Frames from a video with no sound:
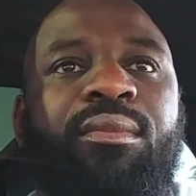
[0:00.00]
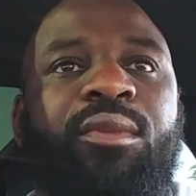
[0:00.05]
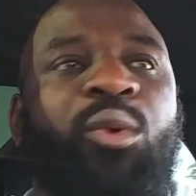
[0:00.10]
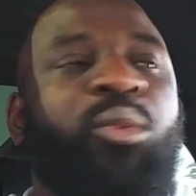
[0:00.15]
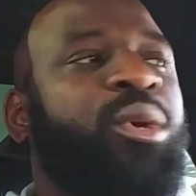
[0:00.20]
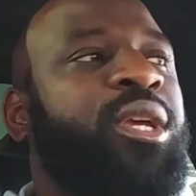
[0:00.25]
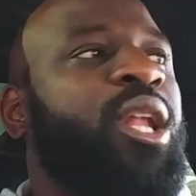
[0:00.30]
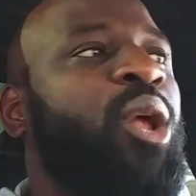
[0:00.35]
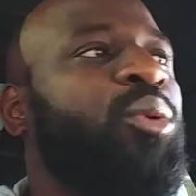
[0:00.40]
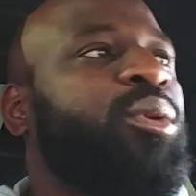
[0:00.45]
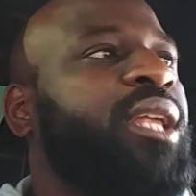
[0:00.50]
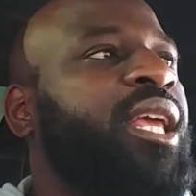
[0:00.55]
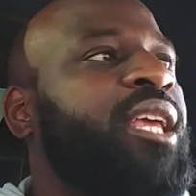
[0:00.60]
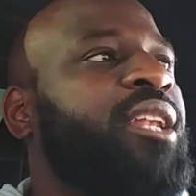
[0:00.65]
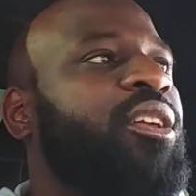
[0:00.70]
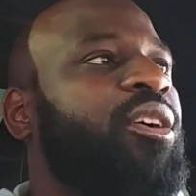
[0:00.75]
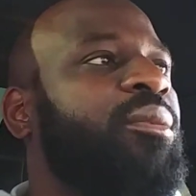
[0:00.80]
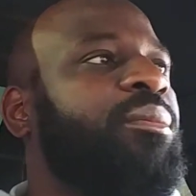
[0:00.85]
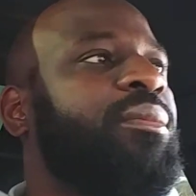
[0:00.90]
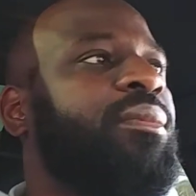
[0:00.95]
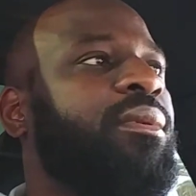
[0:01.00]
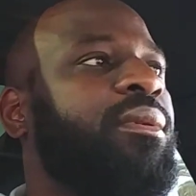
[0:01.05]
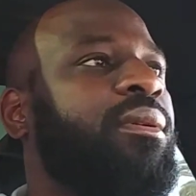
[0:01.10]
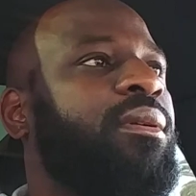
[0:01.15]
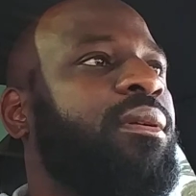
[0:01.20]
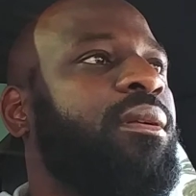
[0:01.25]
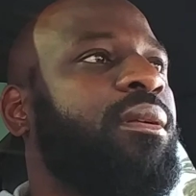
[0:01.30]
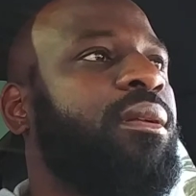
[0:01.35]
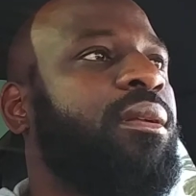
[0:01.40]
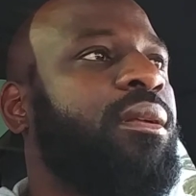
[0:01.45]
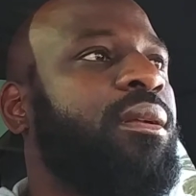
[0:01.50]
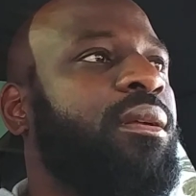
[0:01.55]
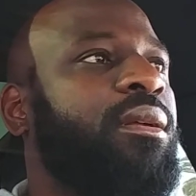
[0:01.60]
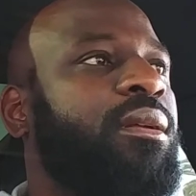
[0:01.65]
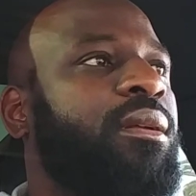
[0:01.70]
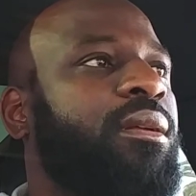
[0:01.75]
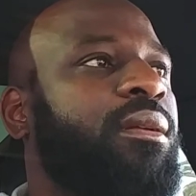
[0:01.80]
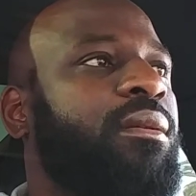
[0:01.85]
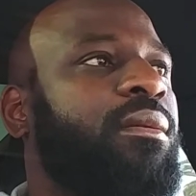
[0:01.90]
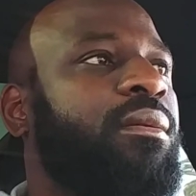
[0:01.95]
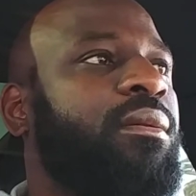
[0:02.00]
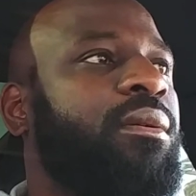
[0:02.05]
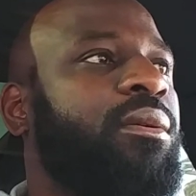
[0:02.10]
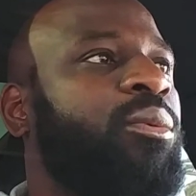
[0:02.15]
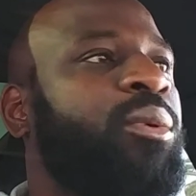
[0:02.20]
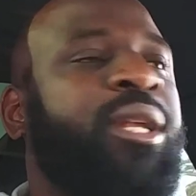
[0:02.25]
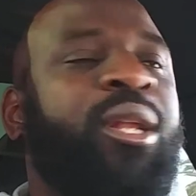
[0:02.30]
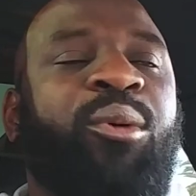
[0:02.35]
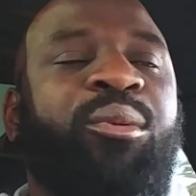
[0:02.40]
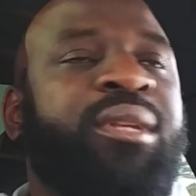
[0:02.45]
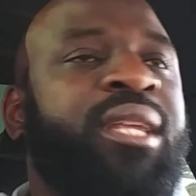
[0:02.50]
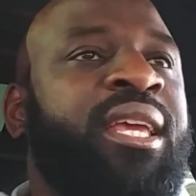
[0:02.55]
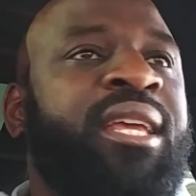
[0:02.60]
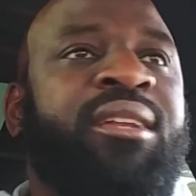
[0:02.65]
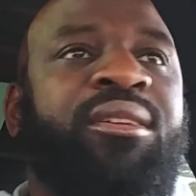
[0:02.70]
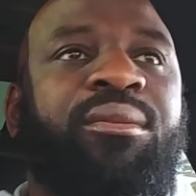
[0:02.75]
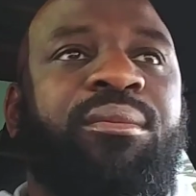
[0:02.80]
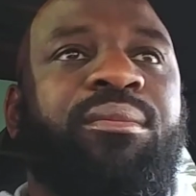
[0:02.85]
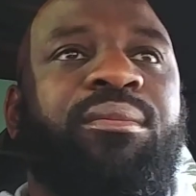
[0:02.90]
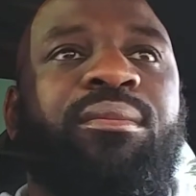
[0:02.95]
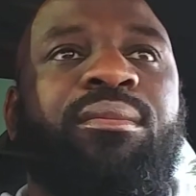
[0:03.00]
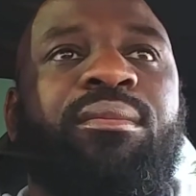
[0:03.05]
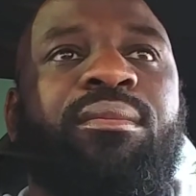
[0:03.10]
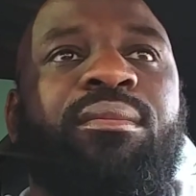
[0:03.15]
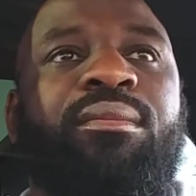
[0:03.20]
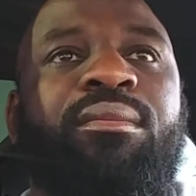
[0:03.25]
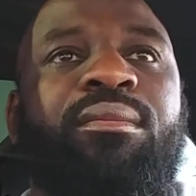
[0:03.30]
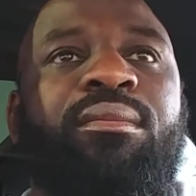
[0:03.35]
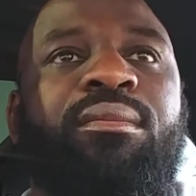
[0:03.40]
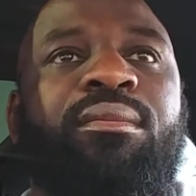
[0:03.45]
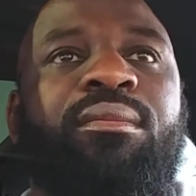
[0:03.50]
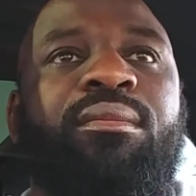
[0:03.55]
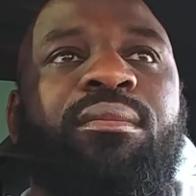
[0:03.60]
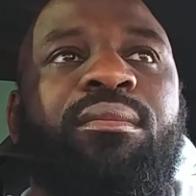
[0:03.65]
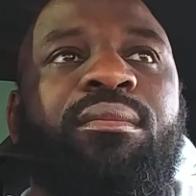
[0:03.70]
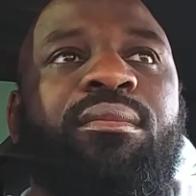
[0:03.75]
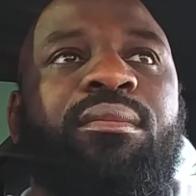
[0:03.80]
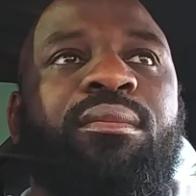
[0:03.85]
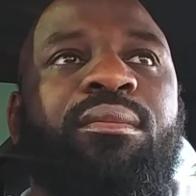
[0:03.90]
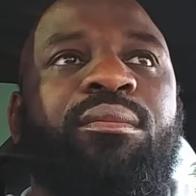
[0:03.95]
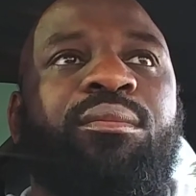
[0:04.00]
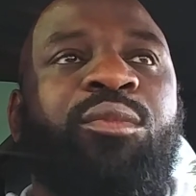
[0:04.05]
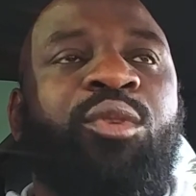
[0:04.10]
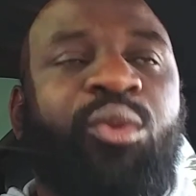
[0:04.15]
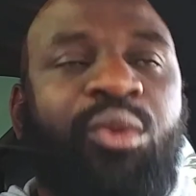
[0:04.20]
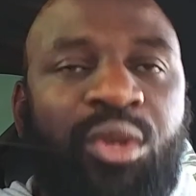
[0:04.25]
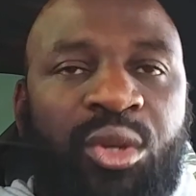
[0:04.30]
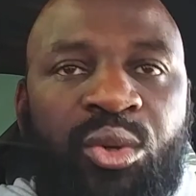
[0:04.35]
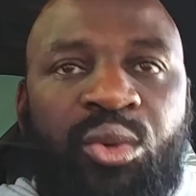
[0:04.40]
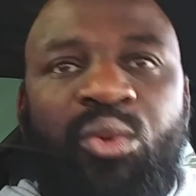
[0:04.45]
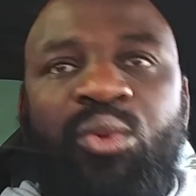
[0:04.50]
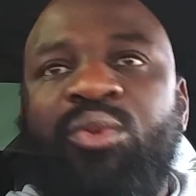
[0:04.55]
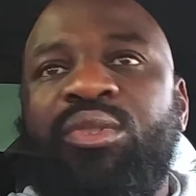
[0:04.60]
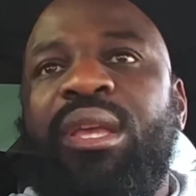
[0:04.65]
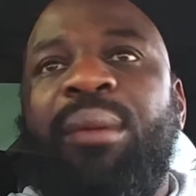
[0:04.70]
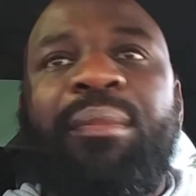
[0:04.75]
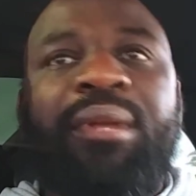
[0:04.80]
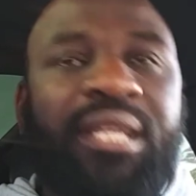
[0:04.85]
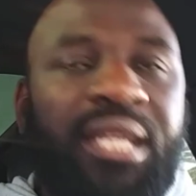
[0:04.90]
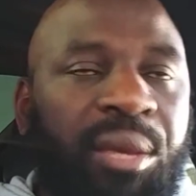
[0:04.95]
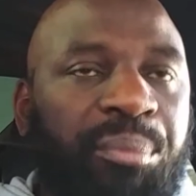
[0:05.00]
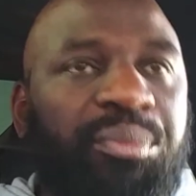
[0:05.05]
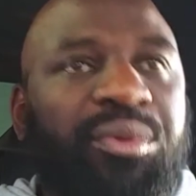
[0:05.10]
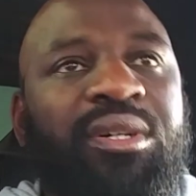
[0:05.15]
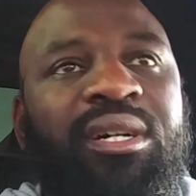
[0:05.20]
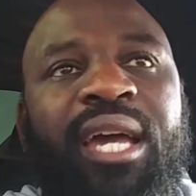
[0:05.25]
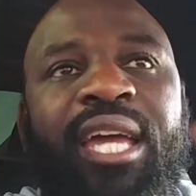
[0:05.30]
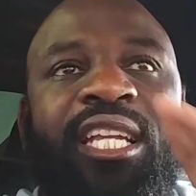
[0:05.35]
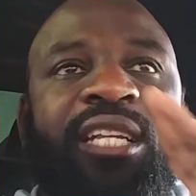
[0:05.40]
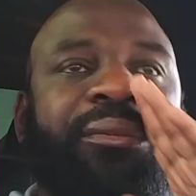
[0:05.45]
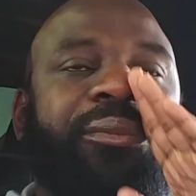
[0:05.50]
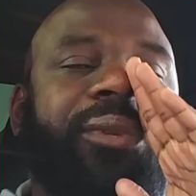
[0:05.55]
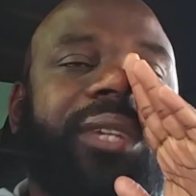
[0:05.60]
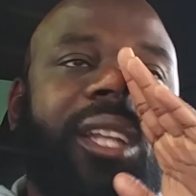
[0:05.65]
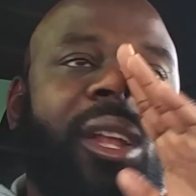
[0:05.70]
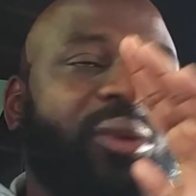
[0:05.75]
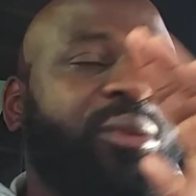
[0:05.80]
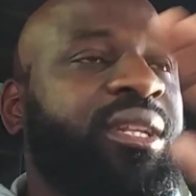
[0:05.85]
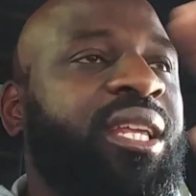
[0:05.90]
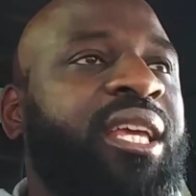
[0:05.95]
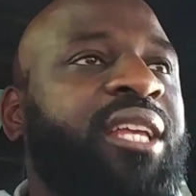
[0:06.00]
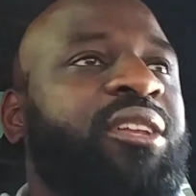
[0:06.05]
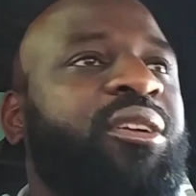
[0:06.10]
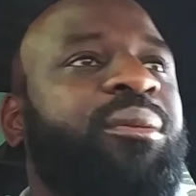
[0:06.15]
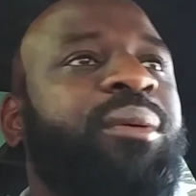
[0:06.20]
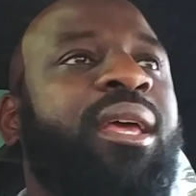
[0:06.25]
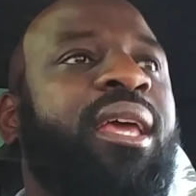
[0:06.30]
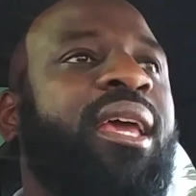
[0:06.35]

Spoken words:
We don't need them. We don't need them. You use and manipulate them. We don't need them.